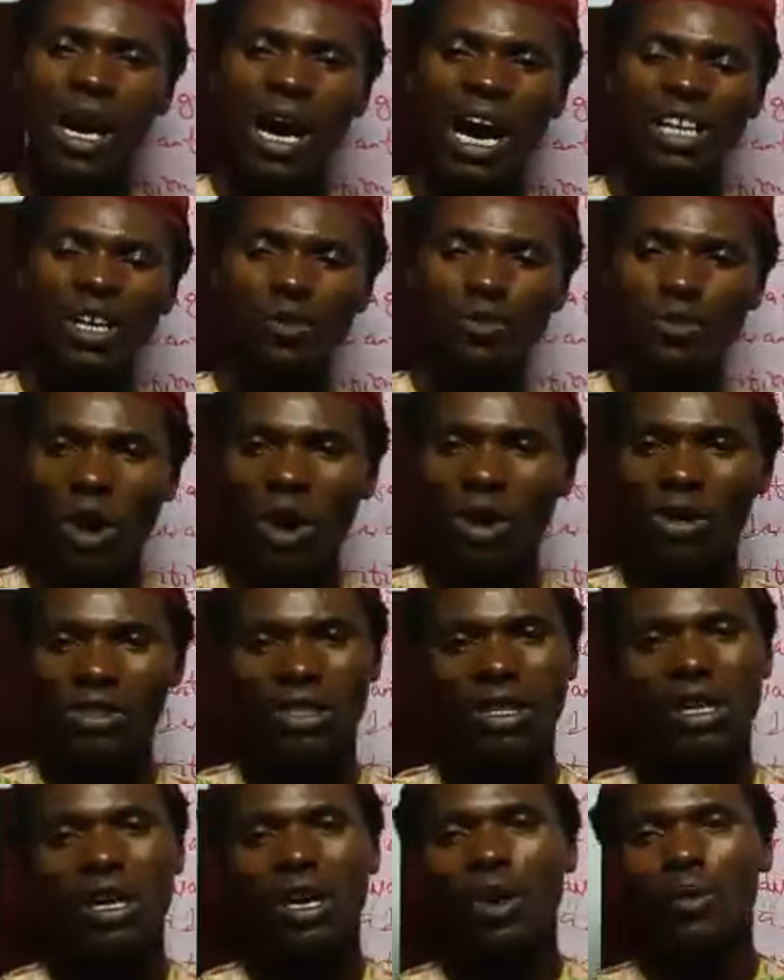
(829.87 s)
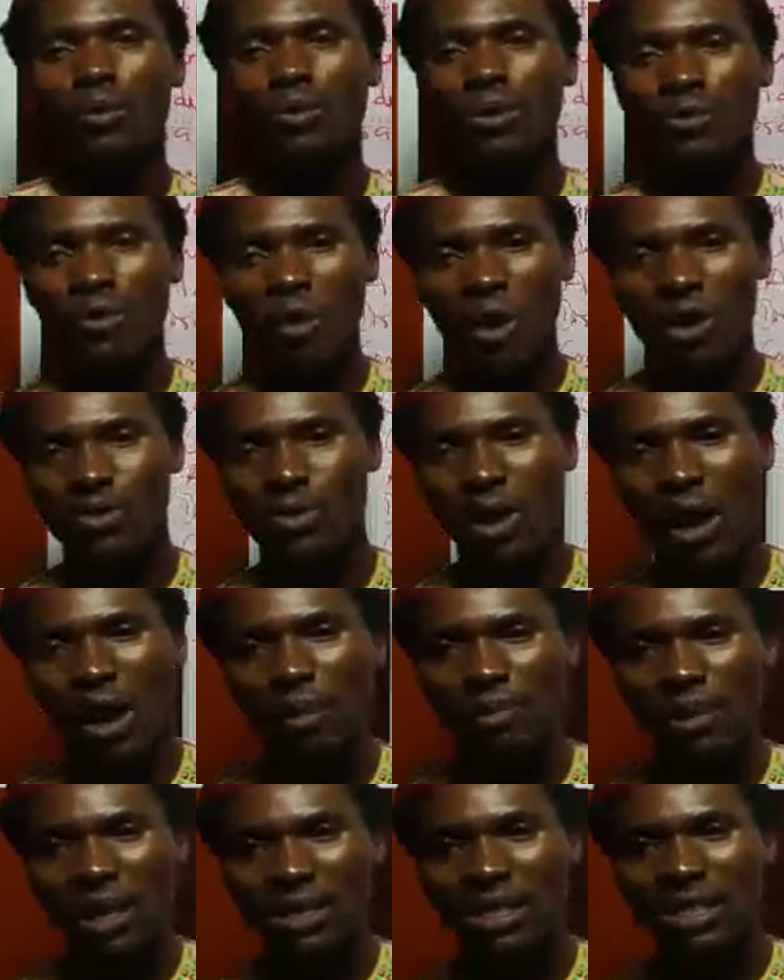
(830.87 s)
And of course, we vote for
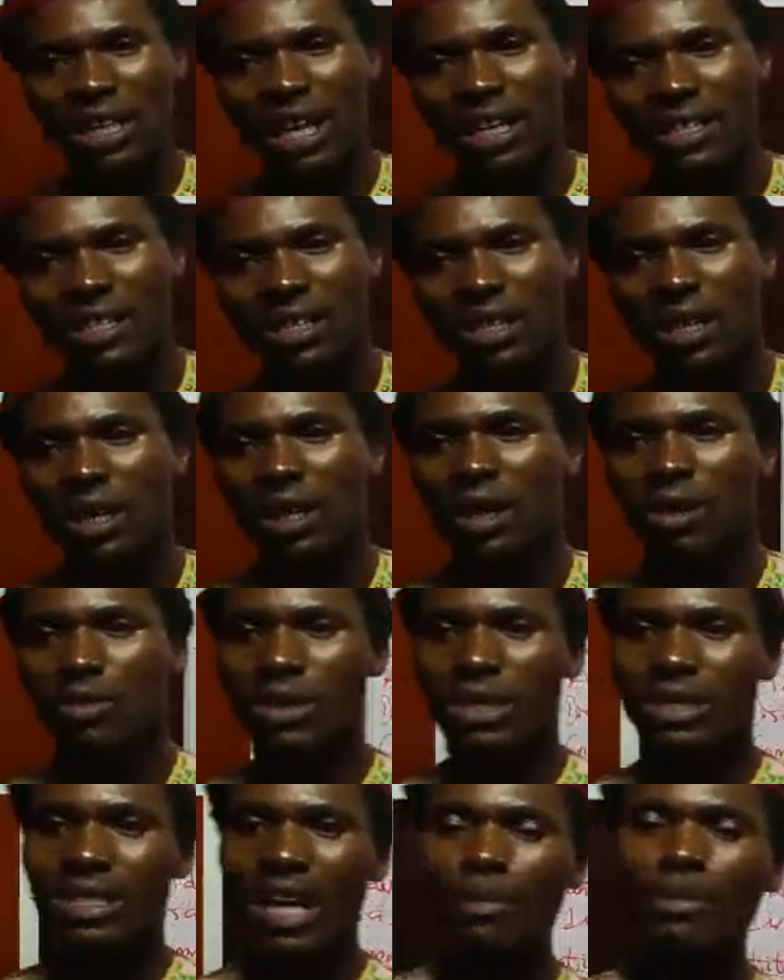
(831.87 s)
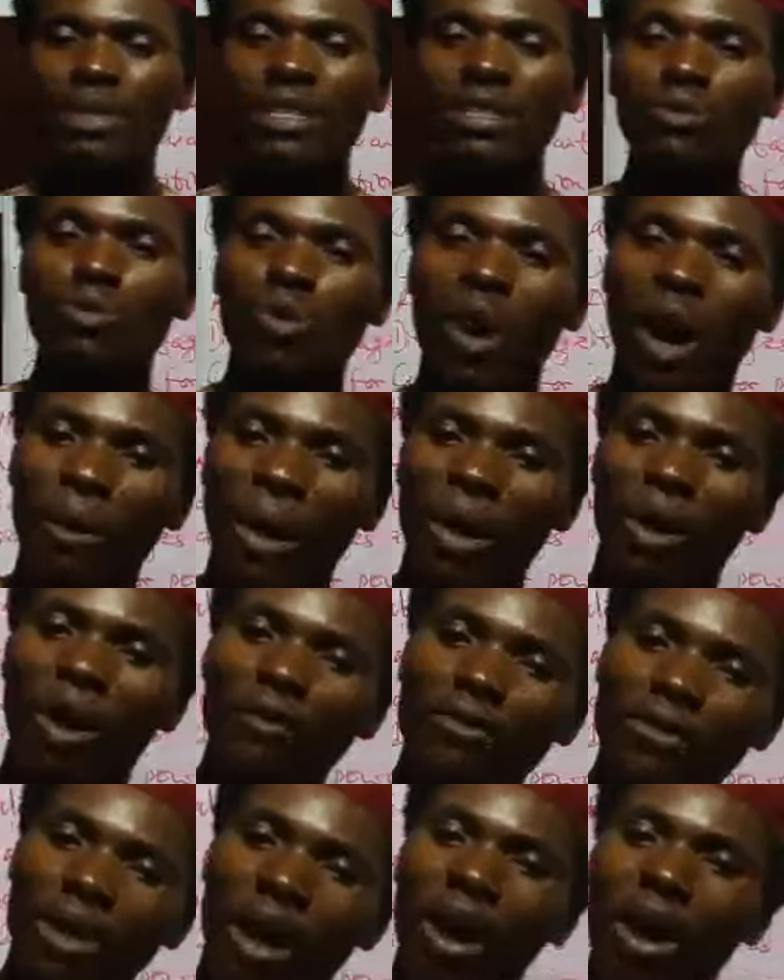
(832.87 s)
our president, we determine who our
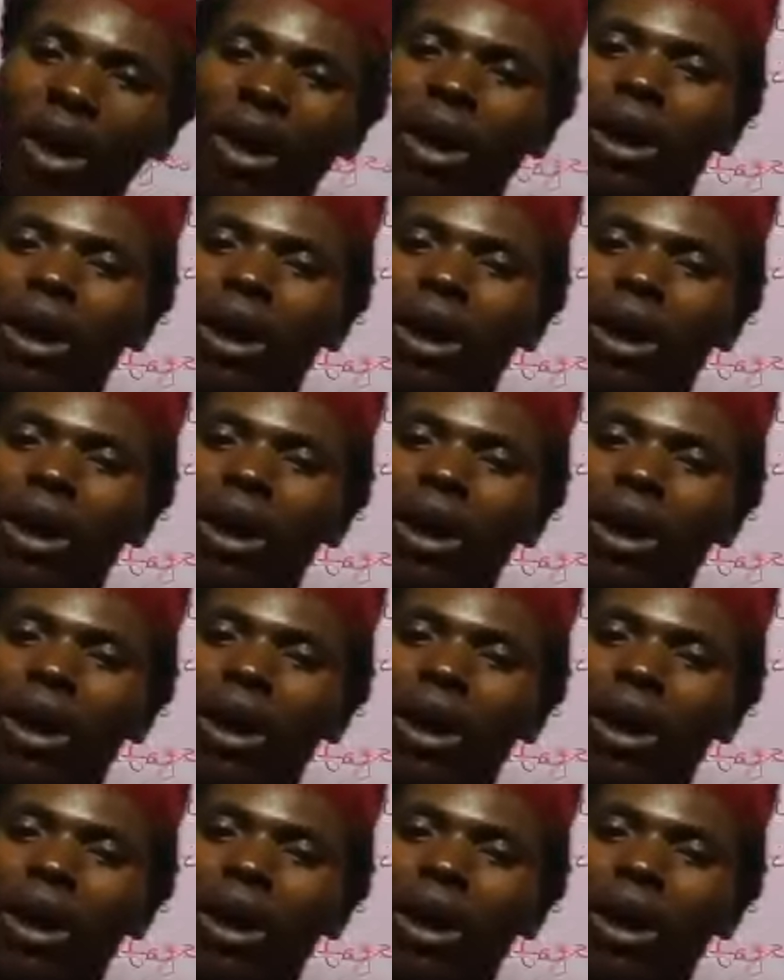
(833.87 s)
governor